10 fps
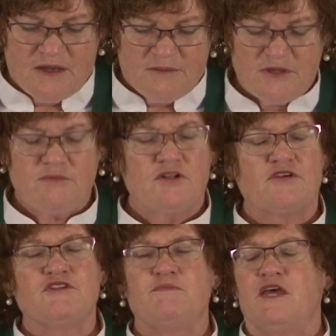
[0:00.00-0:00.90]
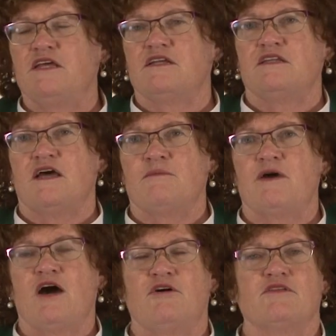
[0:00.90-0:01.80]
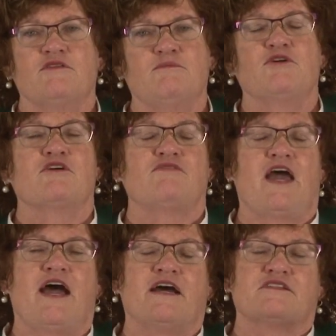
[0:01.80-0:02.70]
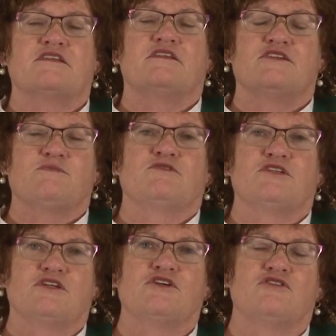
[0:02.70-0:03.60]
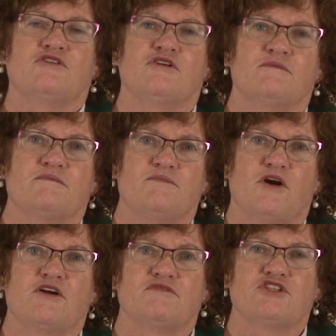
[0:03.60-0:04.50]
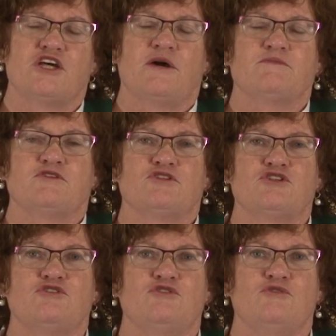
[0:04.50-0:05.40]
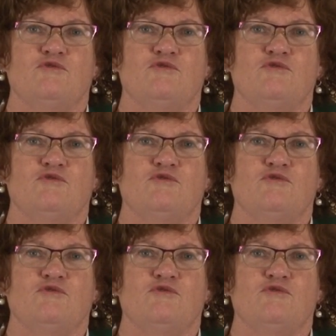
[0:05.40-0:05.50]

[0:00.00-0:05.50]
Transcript: People have debated about the book of Acts and this particular part of chapter 2,